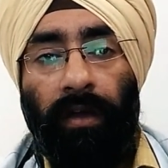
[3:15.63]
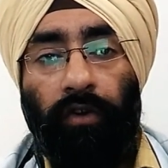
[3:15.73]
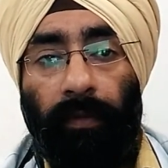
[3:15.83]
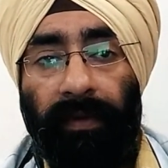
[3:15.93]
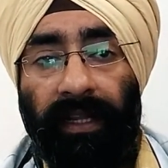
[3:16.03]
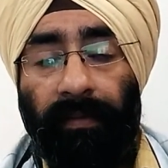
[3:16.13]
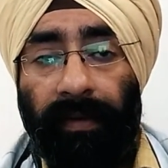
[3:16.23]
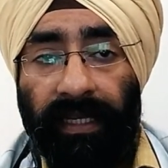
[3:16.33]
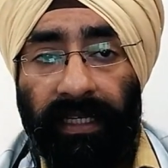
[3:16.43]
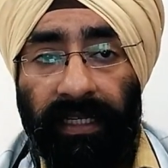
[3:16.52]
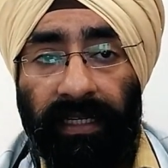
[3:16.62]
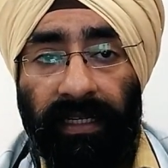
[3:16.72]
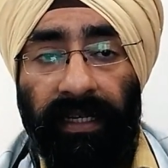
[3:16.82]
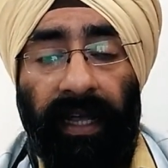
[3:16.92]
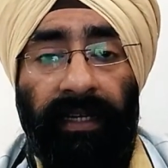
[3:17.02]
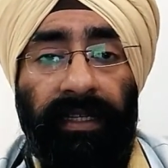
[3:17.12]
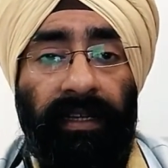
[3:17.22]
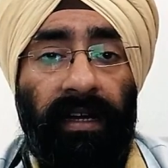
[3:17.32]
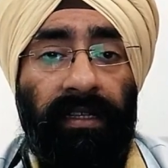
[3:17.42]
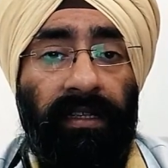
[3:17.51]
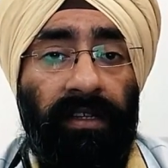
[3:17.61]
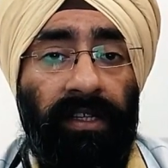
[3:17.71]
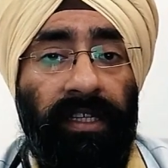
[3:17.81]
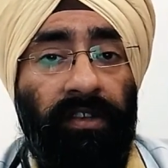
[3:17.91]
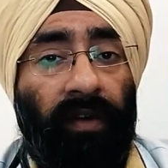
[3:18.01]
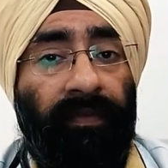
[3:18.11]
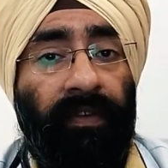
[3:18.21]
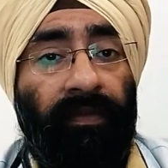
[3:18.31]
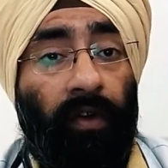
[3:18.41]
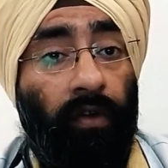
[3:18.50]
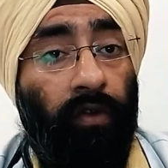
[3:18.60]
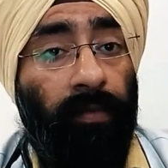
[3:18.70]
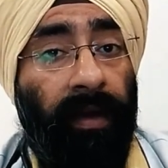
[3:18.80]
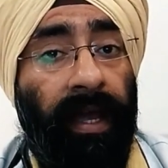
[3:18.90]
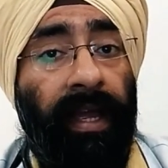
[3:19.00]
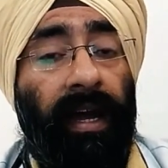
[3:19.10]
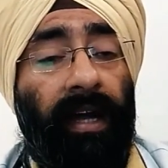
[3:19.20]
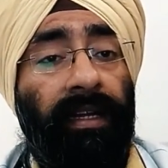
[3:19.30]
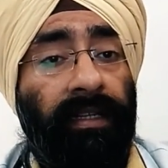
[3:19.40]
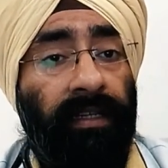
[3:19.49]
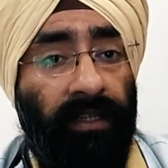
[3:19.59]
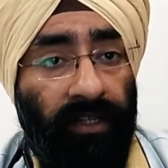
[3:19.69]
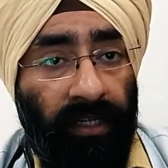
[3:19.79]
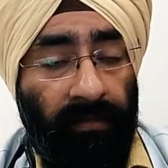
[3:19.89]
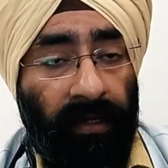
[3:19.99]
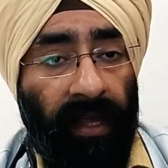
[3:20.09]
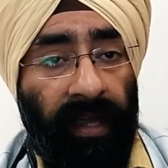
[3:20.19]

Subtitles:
To obtain the best result, acne scar surgery is often followed by another treatment.